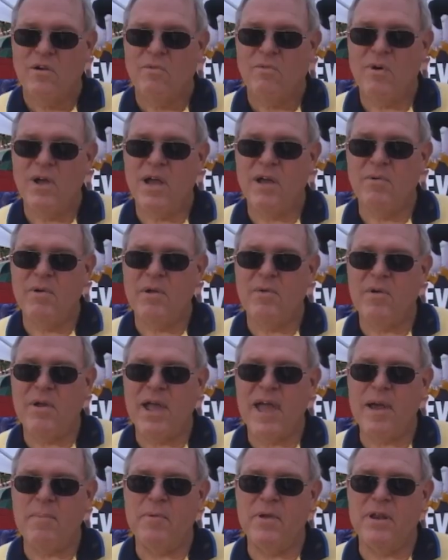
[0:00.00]
Well, we were
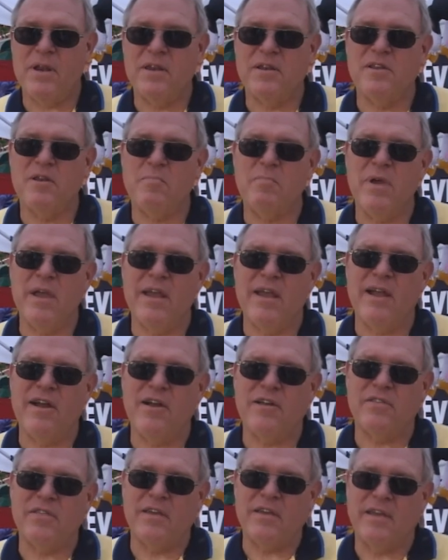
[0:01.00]
happy to, to be
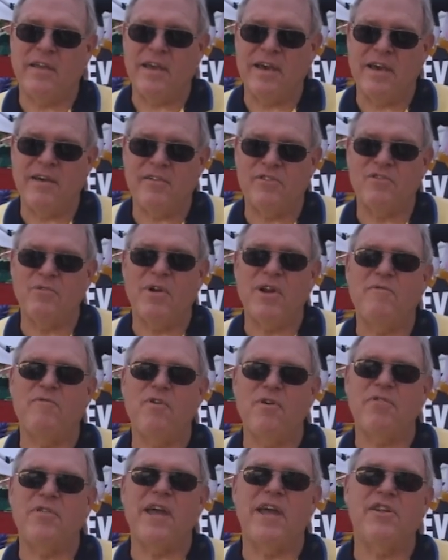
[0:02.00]
here at the uh,
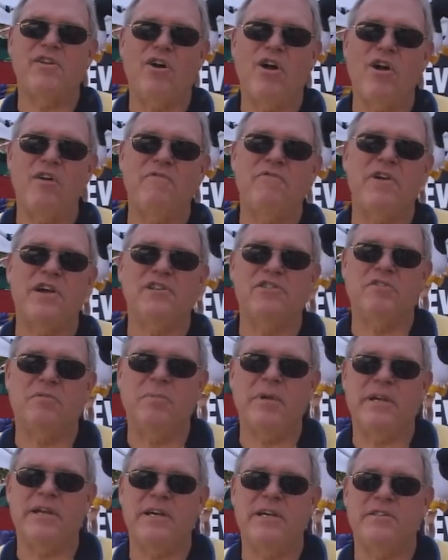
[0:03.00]
24th Annual Art
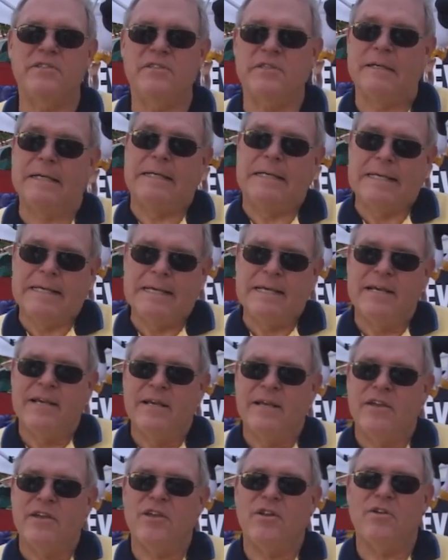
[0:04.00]
Festival because
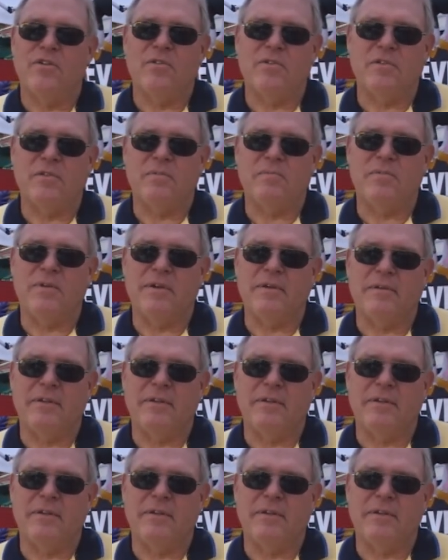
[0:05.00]
you know, the, the